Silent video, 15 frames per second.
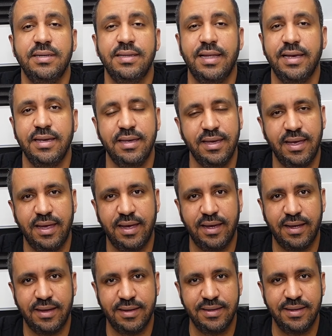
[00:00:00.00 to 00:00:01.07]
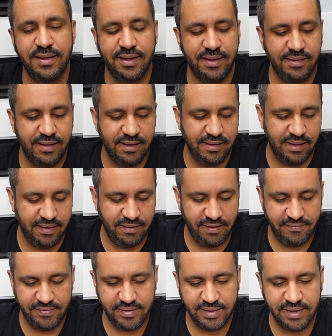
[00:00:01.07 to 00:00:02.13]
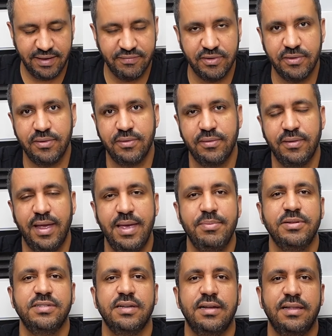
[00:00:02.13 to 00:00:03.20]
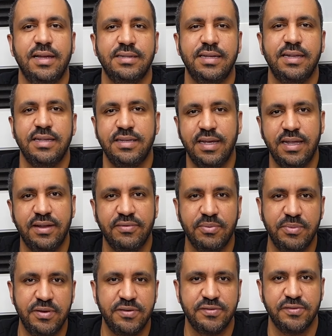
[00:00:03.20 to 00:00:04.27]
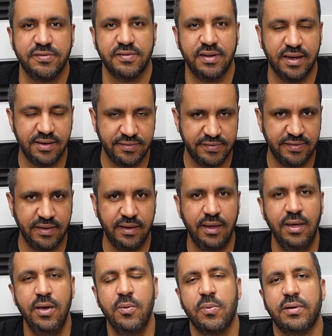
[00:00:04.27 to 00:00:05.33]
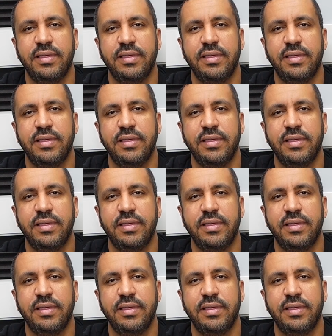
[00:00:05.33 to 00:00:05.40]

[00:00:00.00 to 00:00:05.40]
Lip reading: Like, I feel like if they're able to collect any data from users and kind of see where